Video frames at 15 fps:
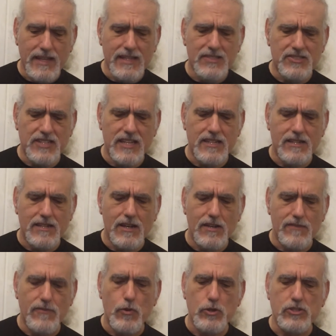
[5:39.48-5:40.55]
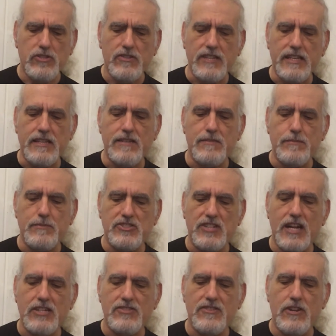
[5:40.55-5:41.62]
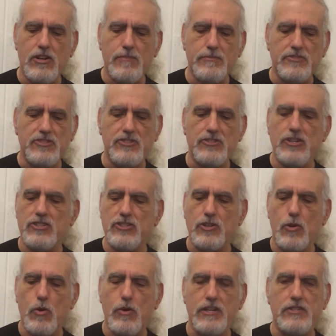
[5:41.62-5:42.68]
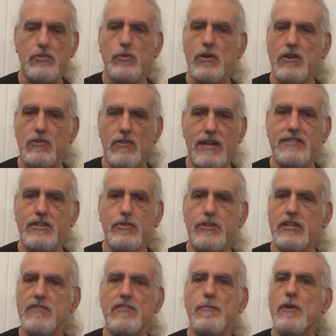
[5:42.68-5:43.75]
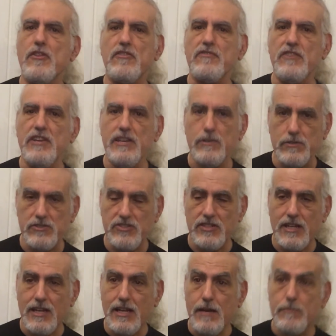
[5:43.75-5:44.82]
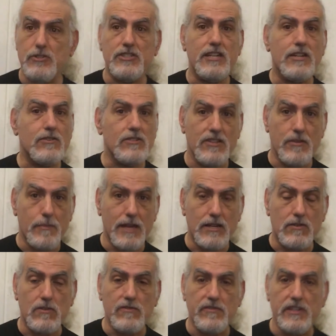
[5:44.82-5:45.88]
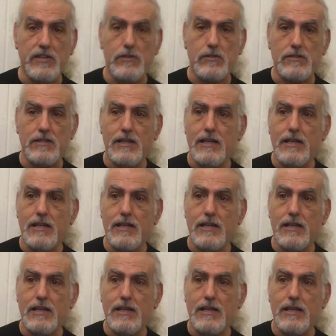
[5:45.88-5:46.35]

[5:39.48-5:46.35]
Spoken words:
is that, unfortunately, massage therapists are judged according to criteria from other fields, particularly the medical field.